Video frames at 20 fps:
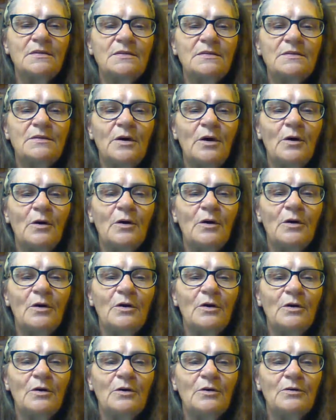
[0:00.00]

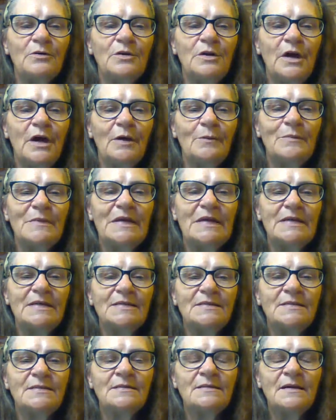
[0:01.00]
Yarn
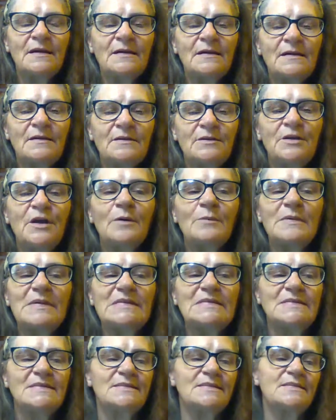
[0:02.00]
yummy.
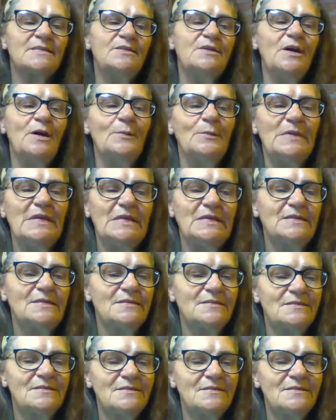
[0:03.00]
Yummies. Yummies.